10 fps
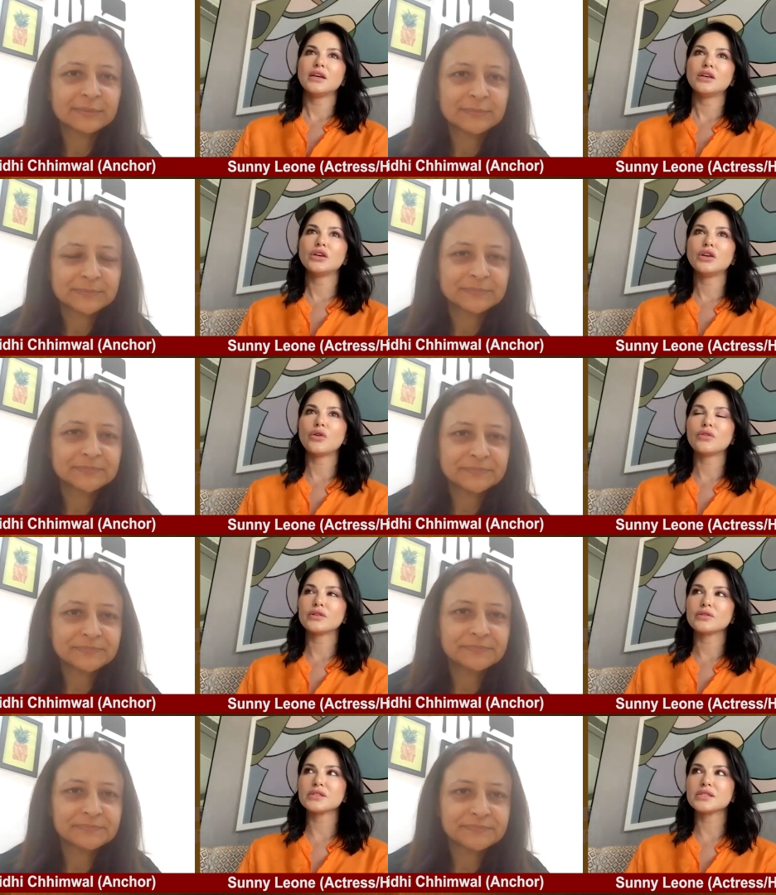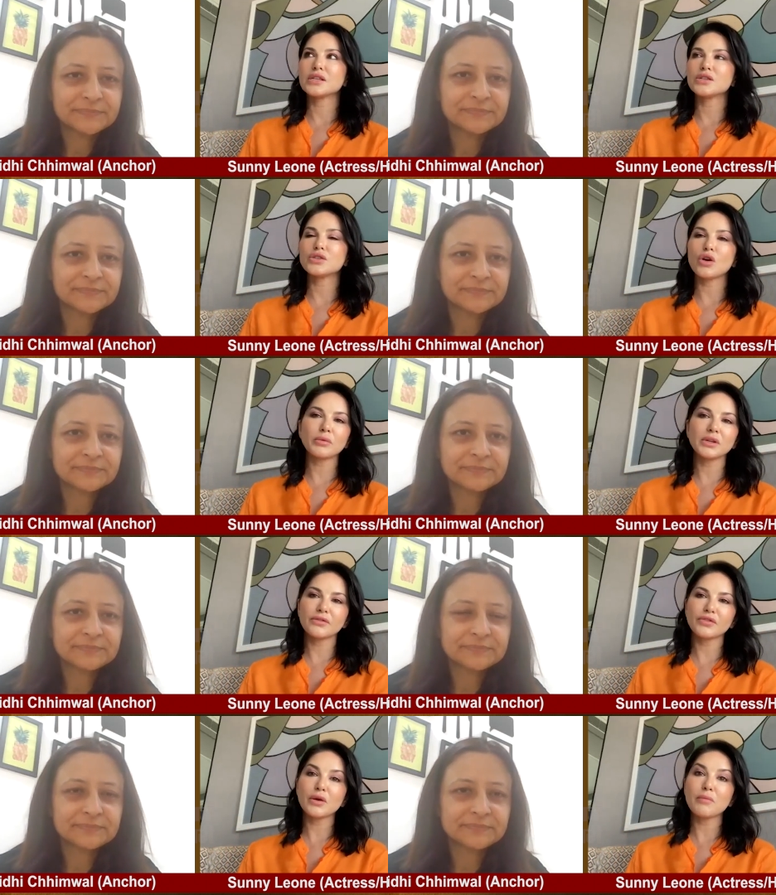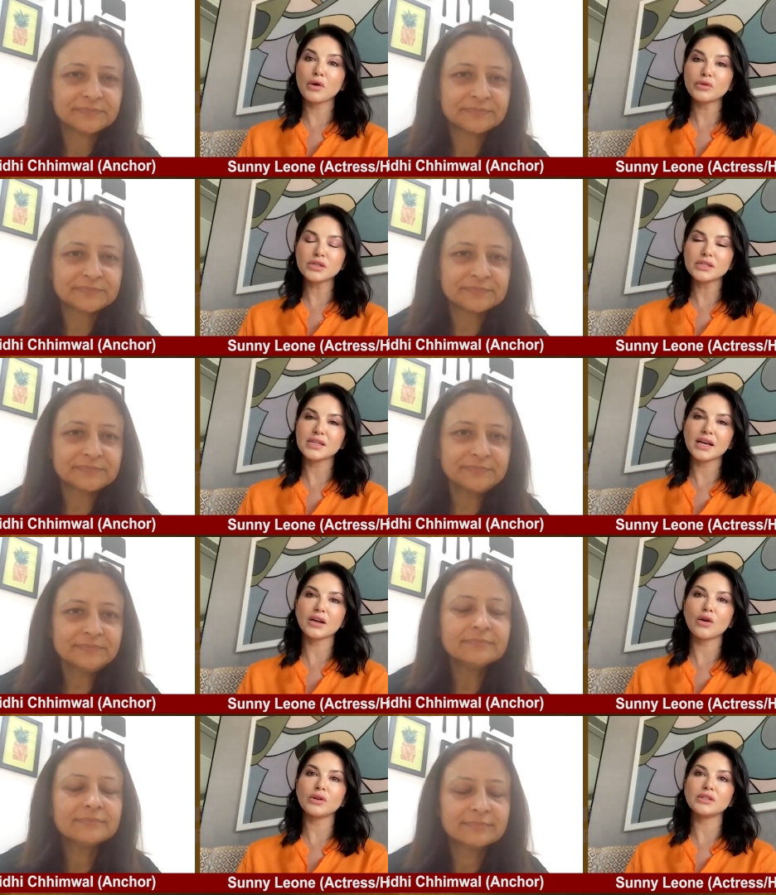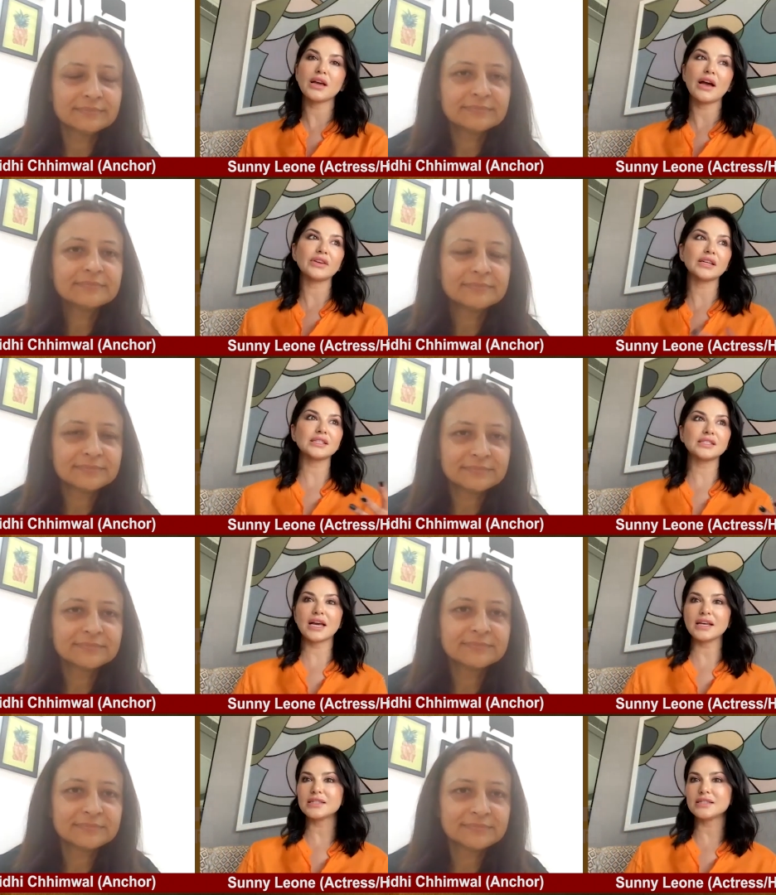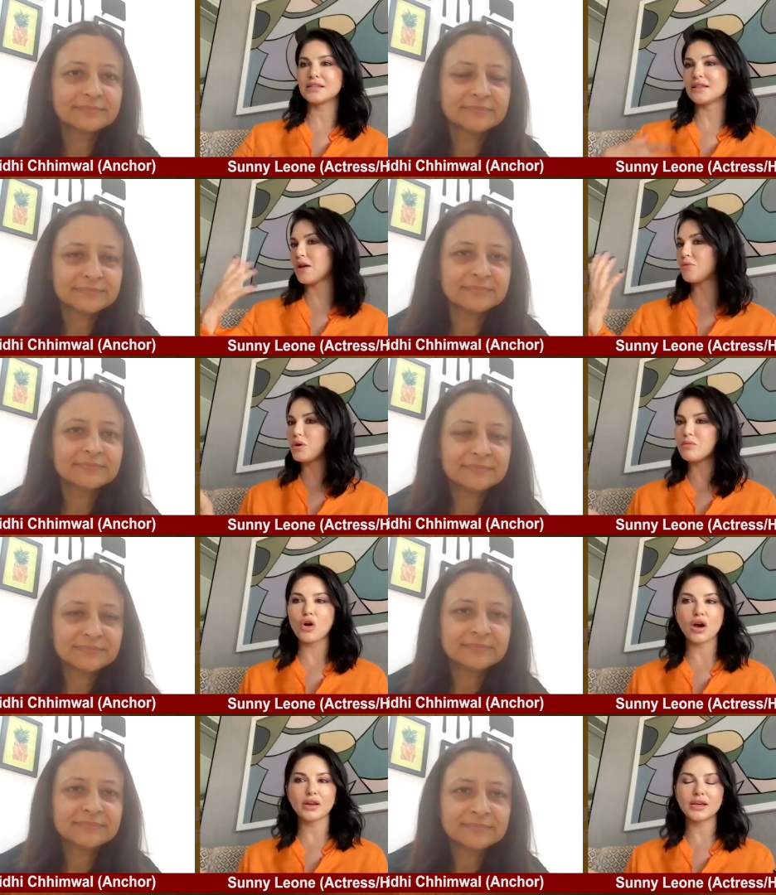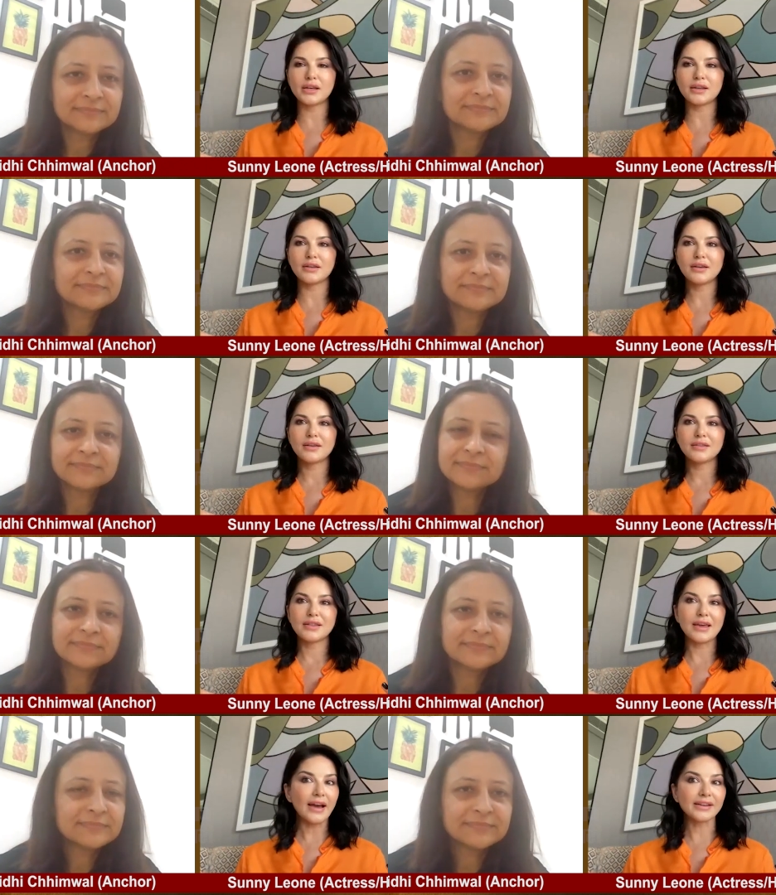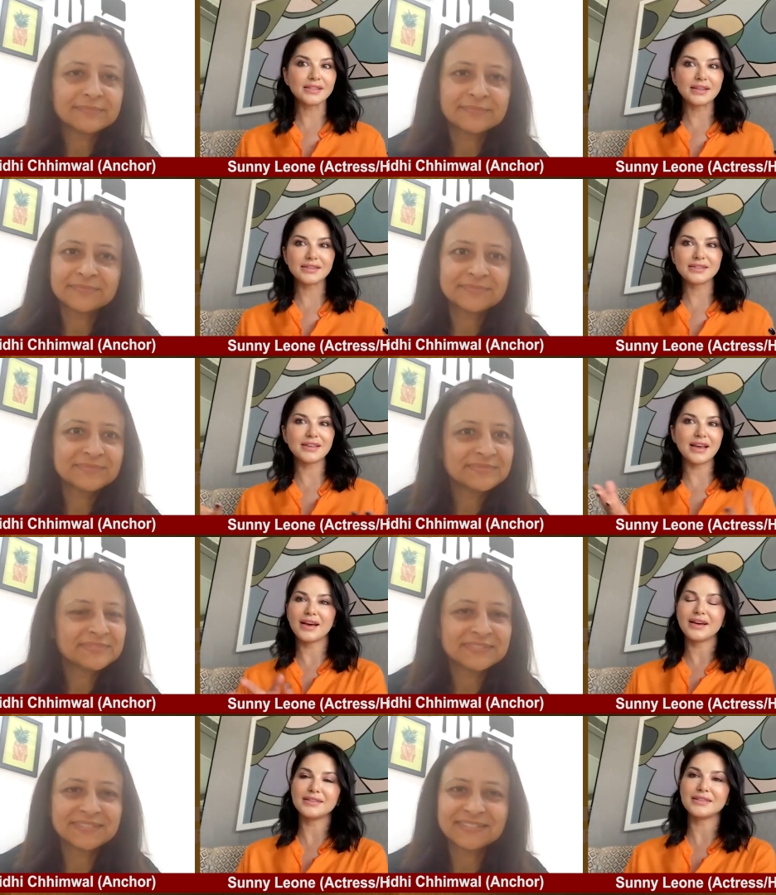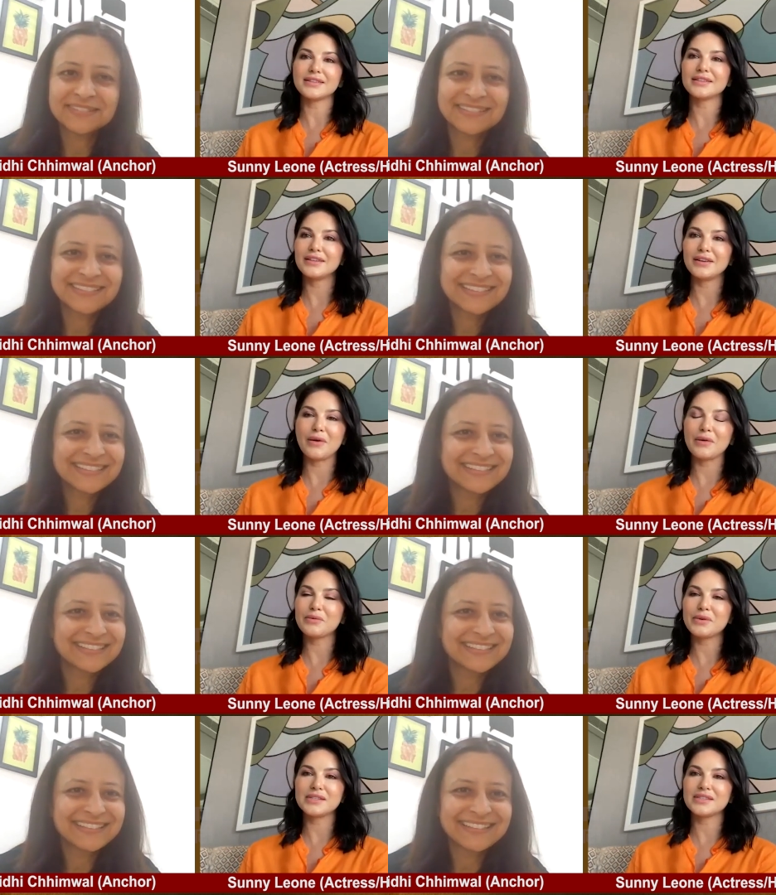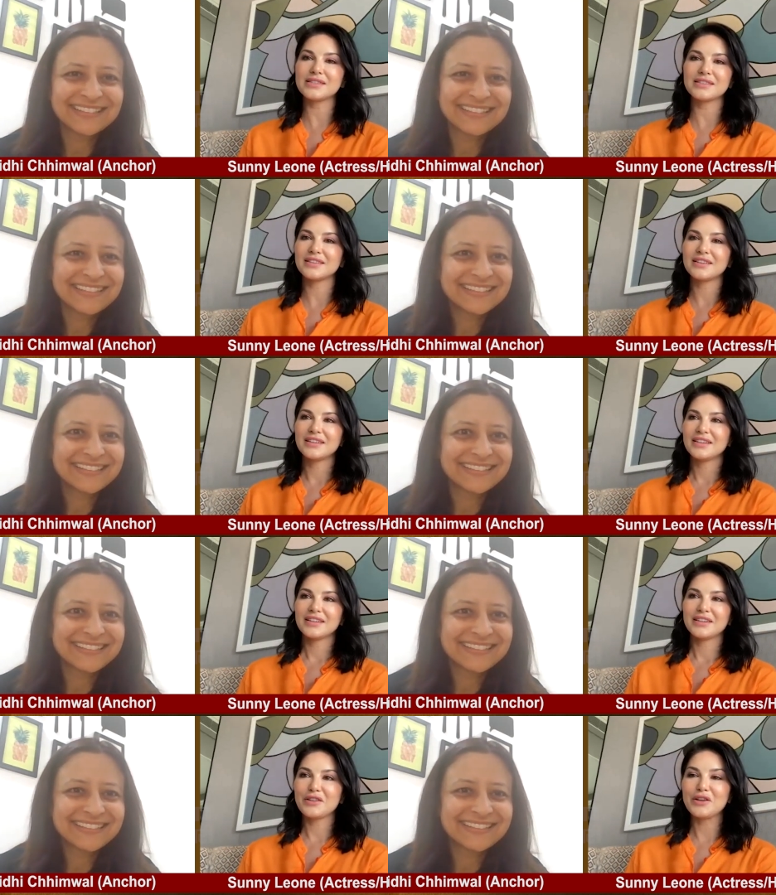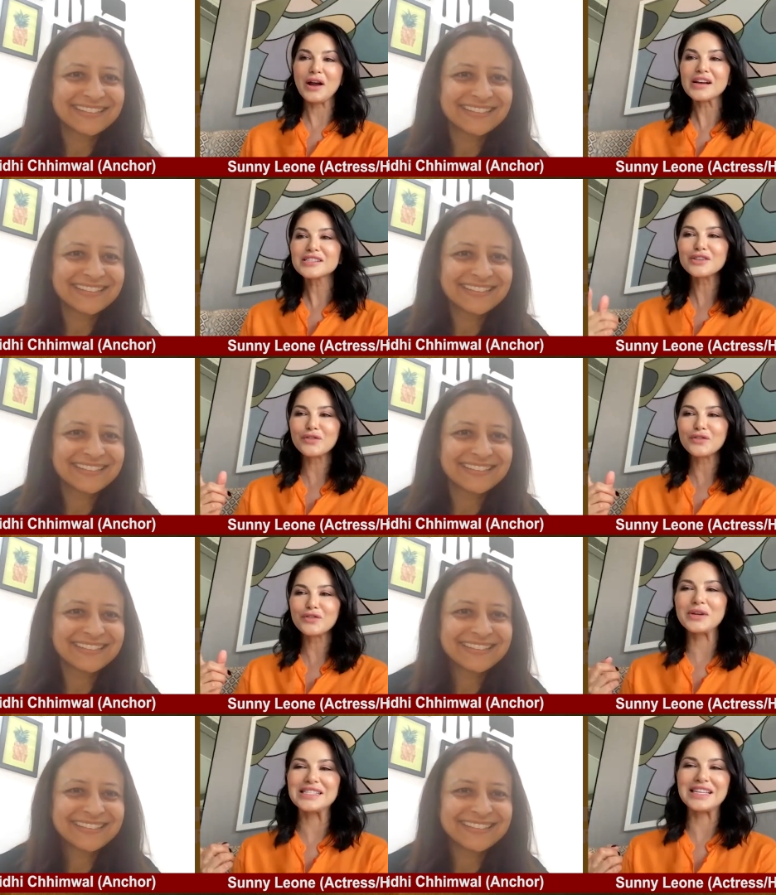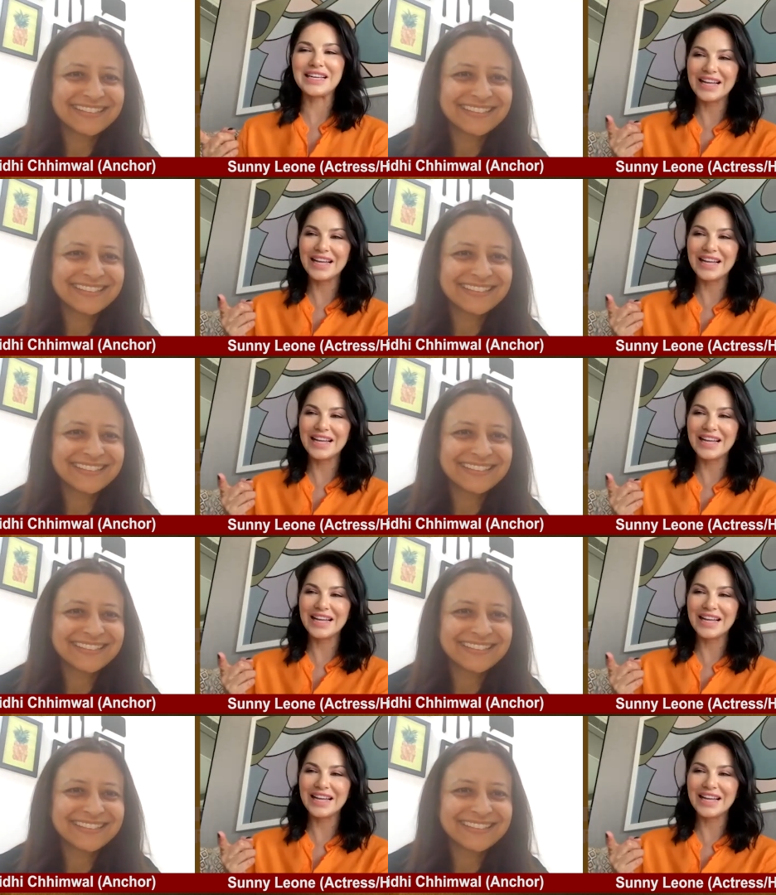Speaker 1: you know, there's so many different emotions that go into having contestants. And then we brought in the exes, and, you know, was, you know, they're exes for a reason.